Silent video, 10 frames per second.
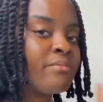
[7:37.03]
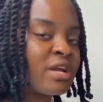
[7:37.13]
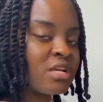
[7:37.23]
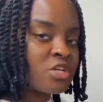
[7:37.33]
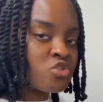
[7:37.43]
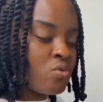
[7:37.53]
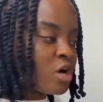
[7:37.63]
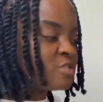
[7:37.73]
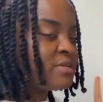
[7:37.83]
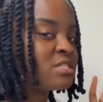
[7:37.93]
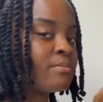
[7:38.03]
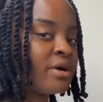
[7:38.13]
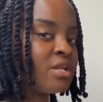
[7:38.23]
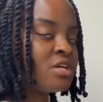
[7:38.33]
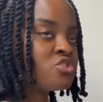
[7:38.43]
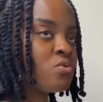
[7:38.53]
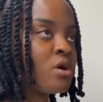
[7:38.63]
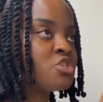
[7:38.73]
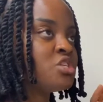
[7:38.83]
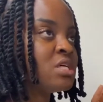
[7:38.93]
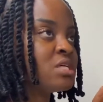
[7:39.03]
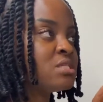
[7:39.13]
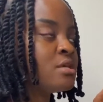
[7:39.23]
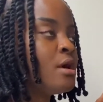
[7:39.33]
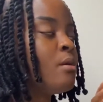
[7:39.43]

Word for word: butternut squash because the butternut squash is